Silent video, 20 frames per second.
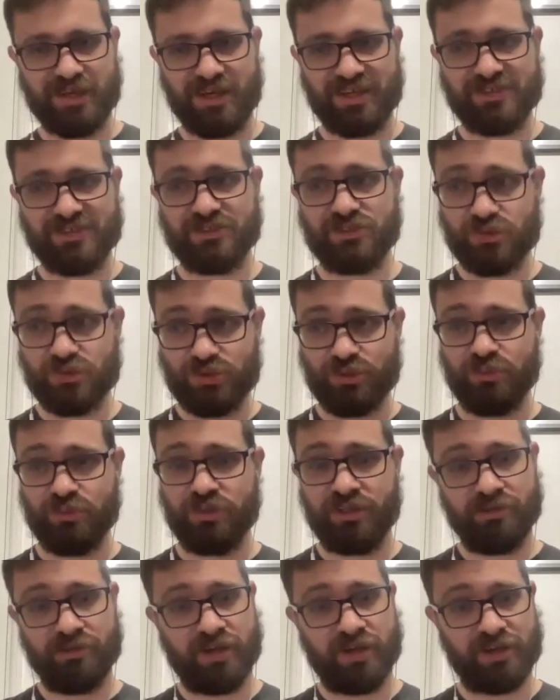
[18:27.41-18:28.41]
Social
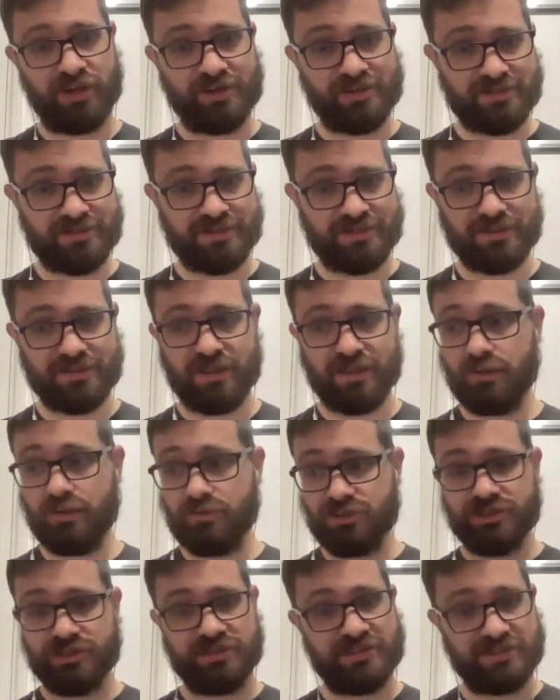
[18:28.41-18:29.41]
media icons, they don't
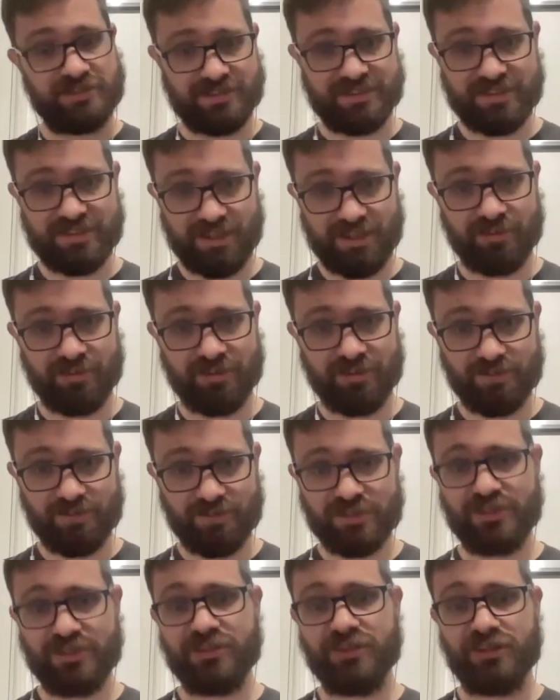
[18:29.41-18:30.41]
just need to sit there in the
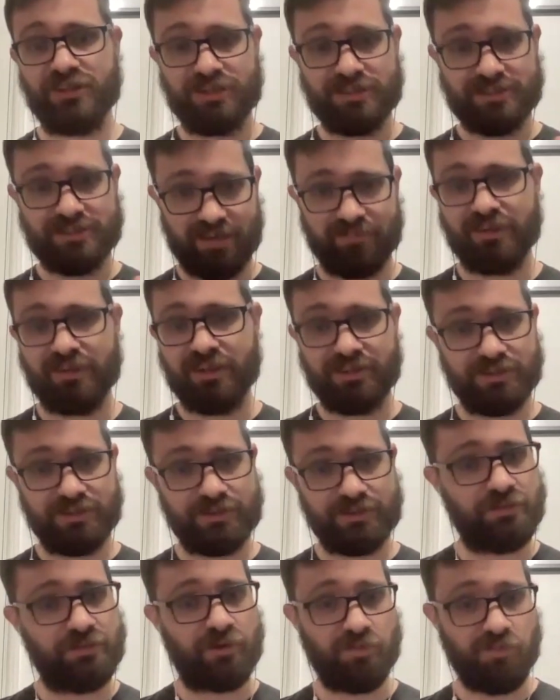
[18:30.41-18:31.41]
footer. You can definitely
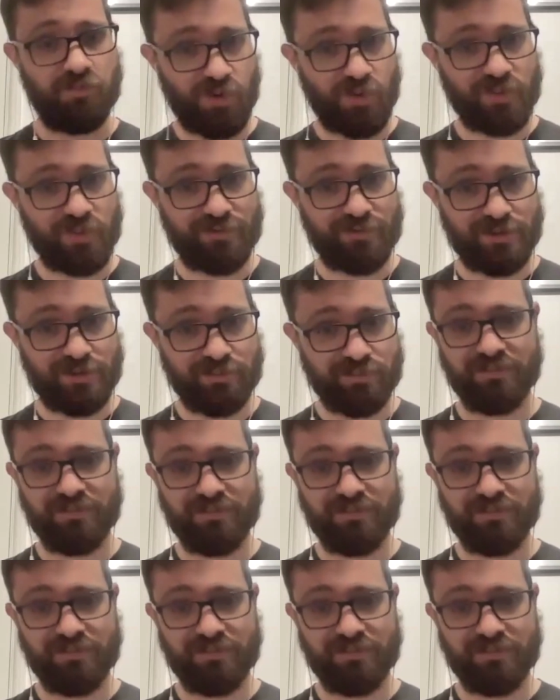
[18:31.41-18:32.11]
do something more with them.